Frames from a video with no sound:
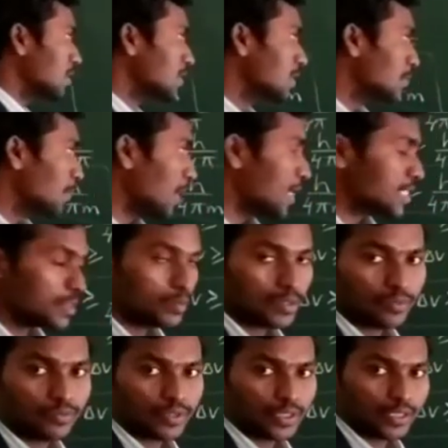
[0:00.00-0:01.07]
is maximum
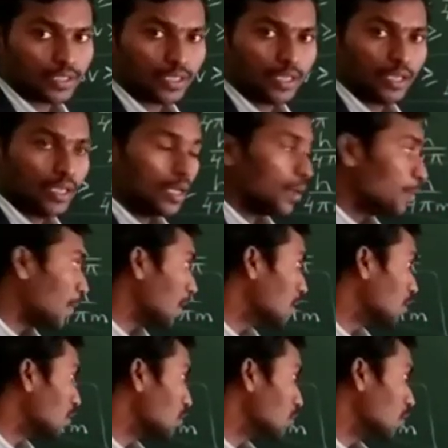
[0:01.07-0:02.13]
for
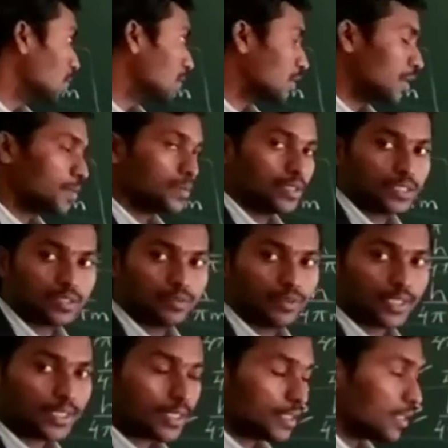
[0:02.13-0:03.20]
microscopic objects.
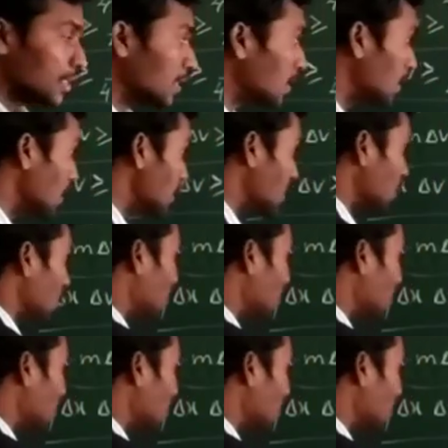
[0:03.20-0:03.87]
But in case of